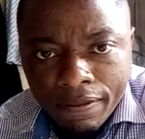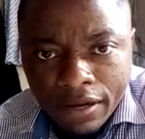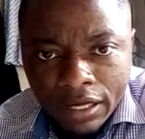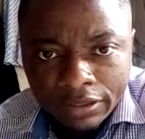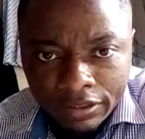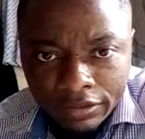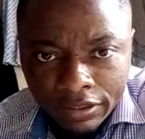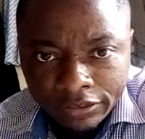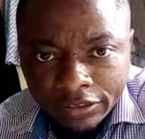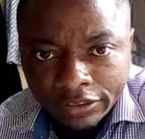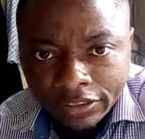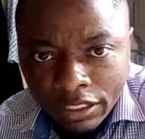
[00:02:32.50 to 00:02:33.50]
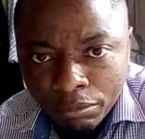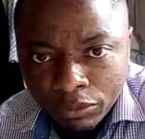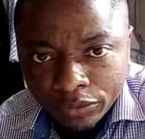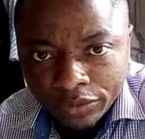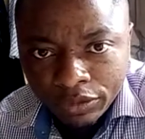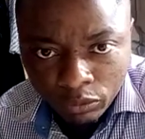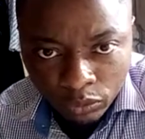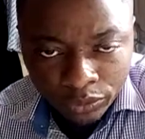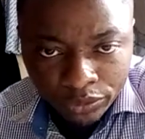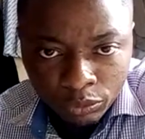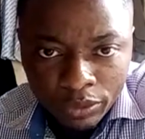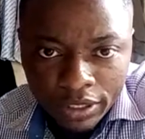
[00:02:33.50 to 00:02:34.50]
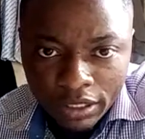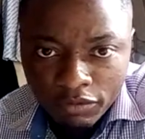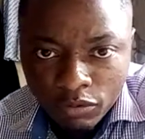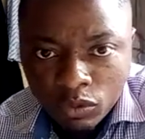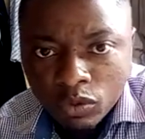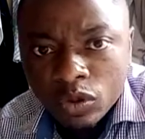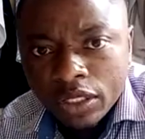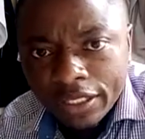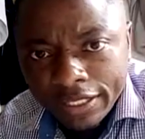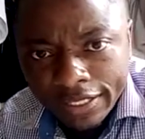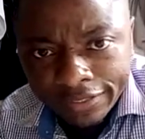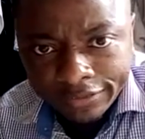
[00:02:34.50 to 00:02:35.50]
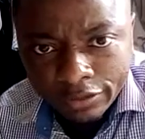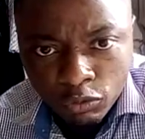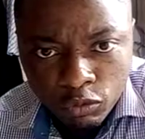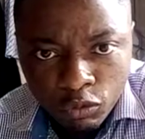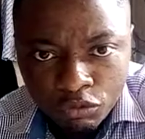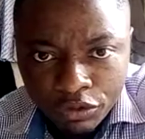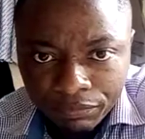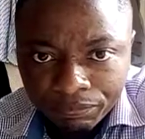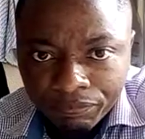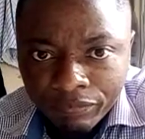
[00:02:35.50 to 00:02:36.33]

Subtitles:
and these examples includes, we have glycylfulvin.